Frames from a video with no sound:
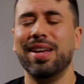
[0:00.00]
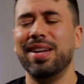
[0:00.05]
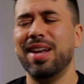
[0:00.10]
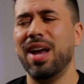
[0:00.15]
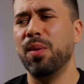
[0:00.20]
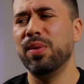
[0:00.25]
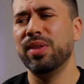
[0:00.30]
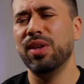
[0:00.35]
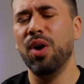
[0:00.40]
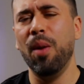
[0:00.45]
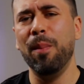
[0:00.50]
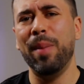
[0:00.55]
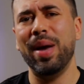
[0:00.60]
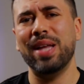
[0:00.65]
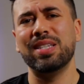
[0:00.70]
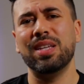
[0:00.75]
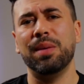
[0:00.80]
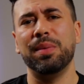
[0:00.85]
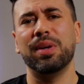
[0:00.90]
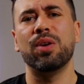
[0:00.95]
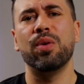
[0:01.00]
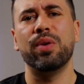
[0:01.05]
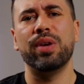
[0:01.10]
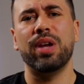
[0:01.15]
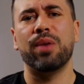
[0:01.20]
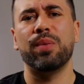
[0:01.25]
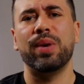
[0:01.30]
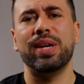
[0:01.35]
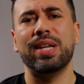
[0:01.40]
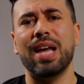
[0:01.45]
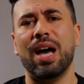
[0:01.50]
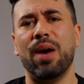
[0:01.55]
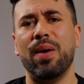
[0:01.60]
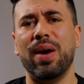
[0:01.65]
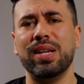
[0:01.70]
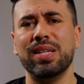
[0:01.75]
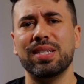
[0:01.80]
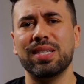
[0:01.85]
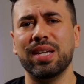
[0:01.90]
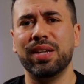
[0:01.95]
Now, with the whole pandemic going on right now,
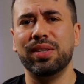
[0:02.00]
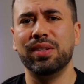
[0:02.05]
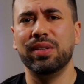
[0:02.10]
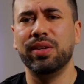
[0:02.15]
I decided